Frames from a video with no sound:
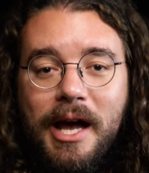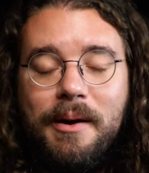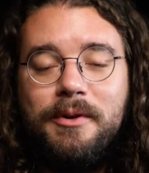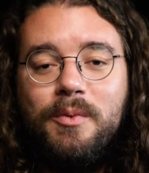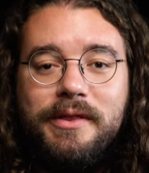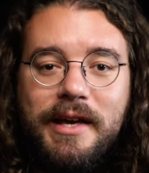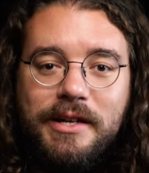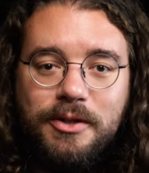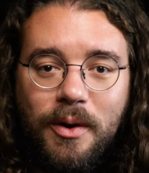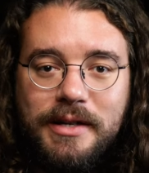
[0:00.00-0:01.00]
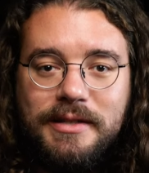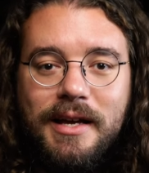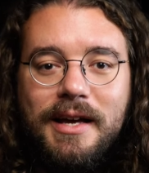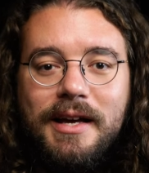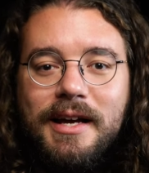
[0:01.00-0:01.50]
I'm happy with that
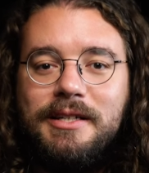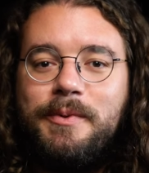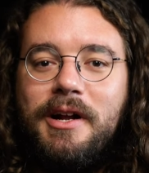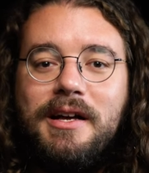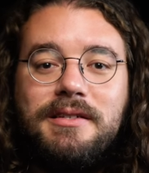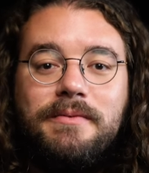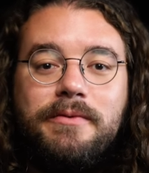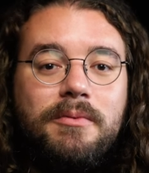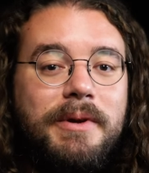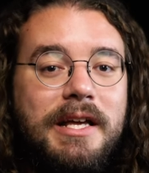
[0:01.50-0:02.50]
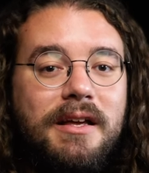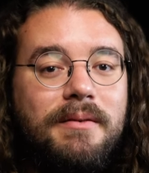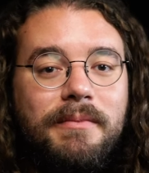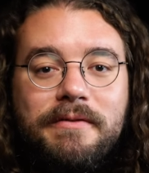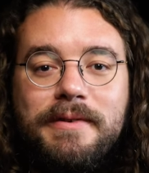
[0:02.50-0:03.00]
choice. It's been awesome for
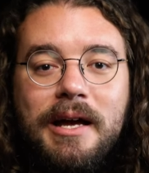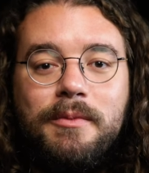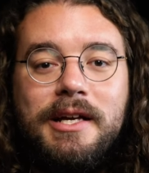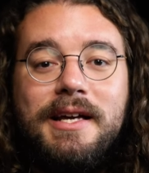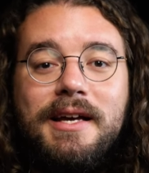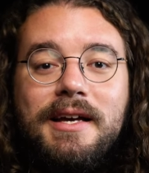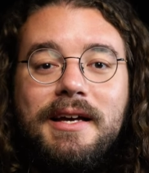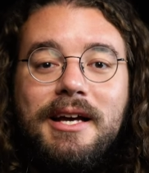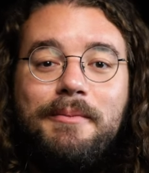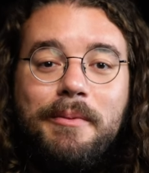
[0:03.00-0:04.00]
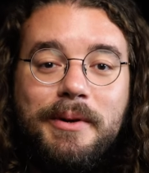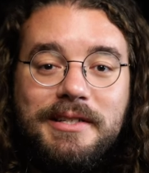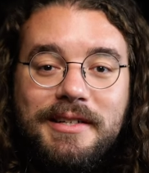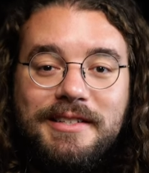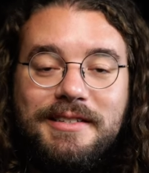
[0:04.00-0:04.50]
me, my family, and my
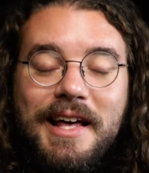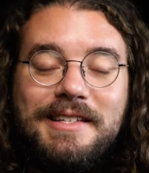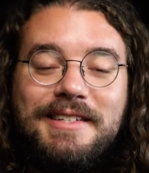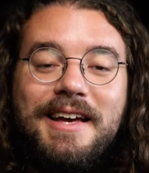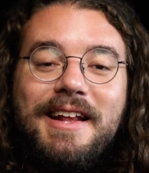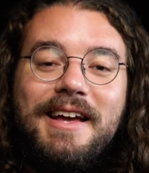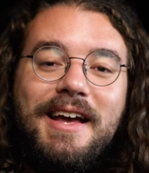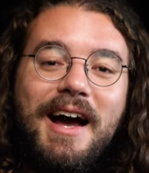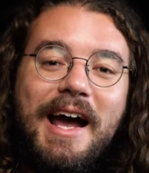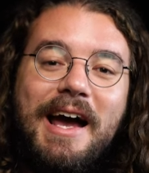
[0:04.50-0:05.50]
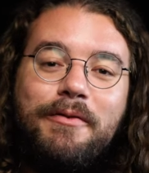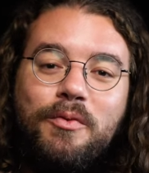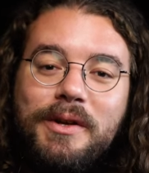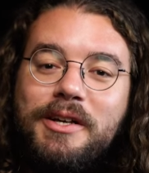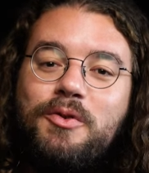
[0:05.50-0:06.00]
business. That said, I have
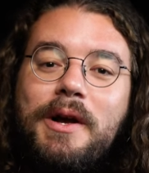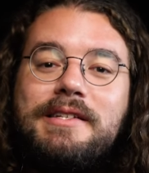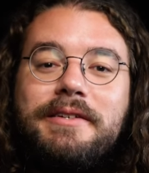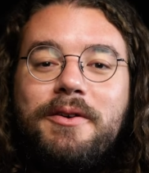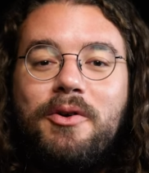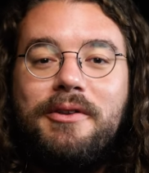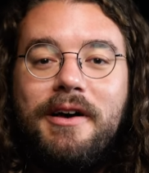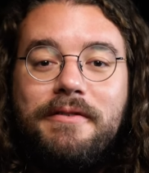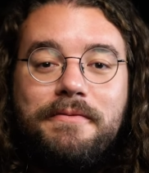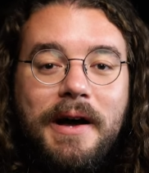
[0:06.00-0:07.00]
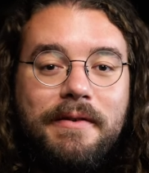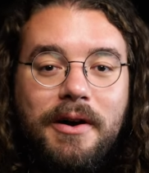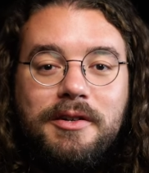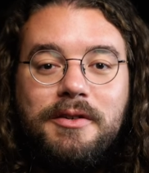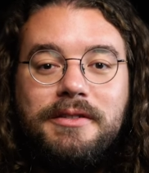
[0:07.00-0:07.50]
a really crazy goal of
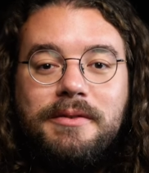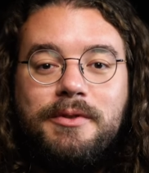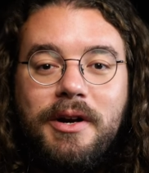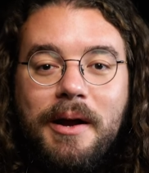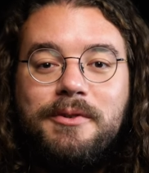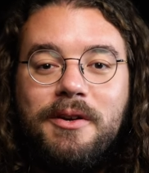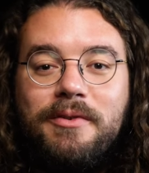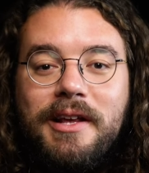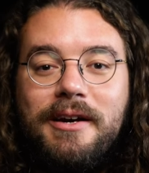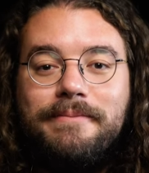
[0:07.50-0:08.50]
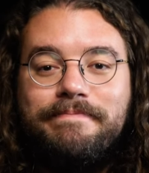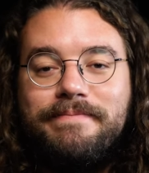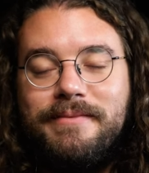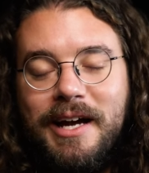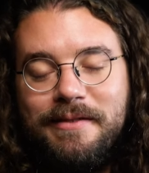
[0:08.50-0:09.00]
500 subscribers over there.
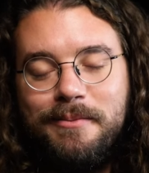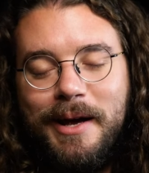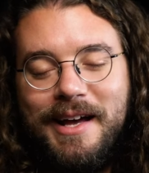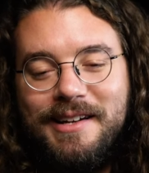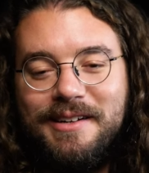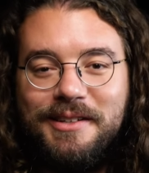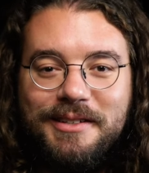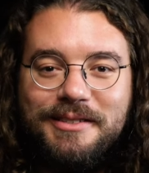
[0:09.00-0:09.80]
I even made a